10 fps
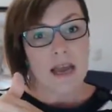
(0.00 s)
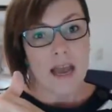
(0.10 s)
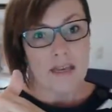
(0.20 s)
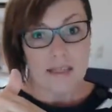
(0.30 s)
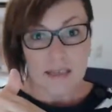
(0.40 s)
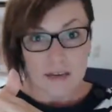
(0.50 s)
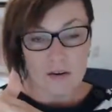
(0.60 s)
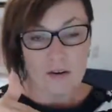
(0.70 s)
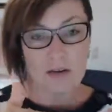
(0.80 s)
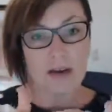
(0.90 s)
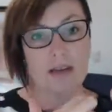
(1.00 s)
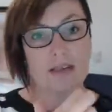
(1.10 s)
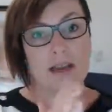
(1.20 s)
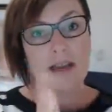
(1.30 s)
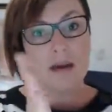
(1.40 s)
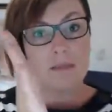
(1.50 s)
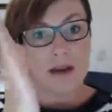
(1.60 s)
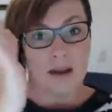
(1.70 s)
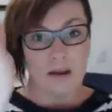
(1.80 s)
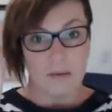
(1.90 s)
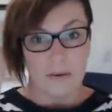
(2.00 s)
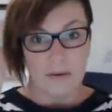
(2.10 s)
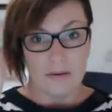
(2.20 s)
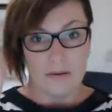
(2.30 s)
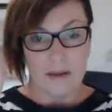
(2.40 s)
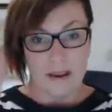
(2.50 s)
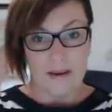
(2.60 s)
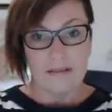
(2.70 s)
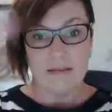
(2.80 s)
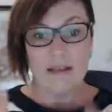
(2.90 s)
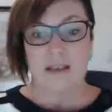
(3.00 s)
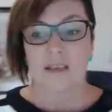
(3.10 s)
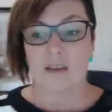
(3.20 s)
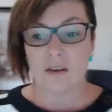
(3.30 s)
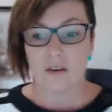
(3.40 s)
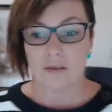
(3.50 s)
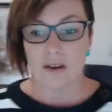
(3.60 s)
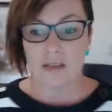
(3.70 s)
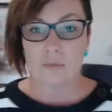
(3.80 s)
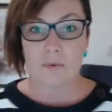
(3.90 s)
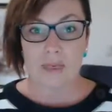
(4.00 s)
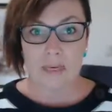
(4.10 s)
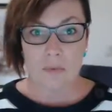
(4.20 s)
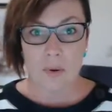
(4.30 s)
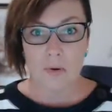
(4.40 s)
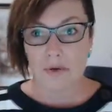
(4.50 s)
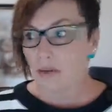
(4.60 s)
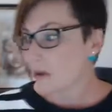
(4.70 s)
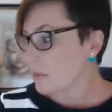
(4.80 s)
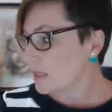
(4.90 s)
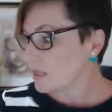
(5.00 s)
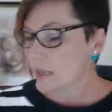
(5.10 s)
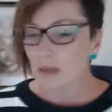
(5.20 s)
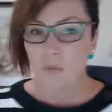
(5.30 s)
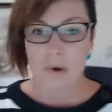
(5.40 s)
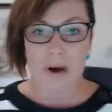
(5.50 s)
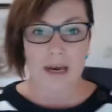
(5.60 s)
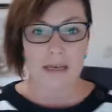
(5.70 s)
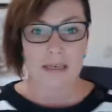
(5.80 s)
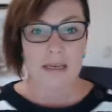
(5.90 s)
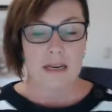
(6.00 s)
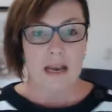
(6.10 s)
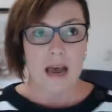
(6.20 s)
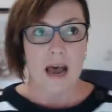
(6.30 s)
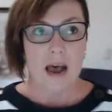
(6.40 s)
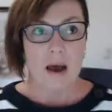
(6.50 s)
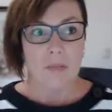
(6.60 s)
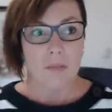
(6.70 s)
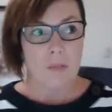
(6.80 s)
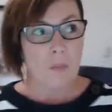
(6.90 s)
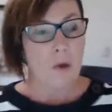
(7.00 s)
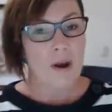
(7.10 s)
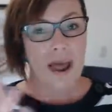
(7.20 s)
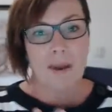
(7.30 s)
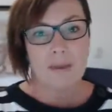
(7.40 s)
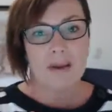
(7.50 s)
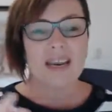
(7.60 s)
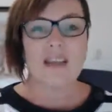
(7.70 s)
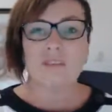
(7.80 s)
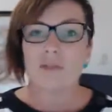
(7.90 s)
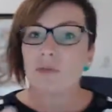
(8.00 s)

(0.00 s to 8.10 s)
and see contrast and come back up. Yeah? So it's really important that we celebrate what happened, even